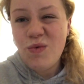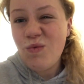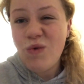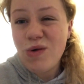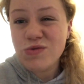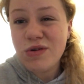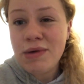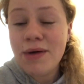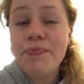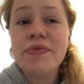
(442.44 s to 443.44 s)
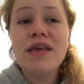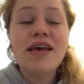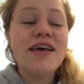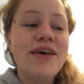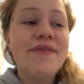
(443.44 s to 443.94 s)
what I was on about.
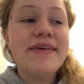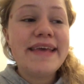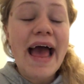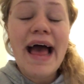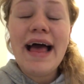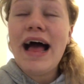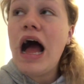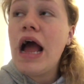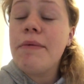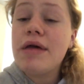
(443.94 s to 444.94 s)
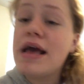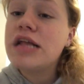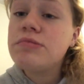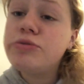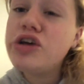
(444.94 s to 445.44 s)
But yeah, I am going to get
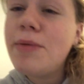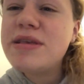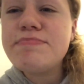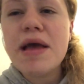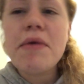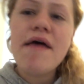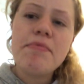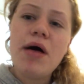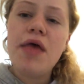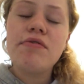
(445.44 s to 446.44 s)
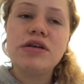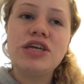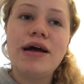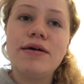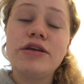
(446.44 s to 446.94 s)
into my pyjamas, maybe have a bath or a
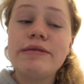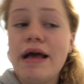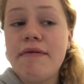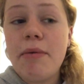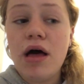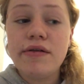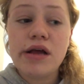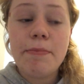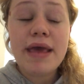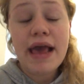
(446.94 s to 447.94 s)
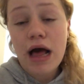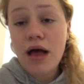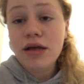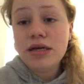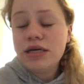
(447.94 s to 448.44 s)
shower, because we have a bathtub here.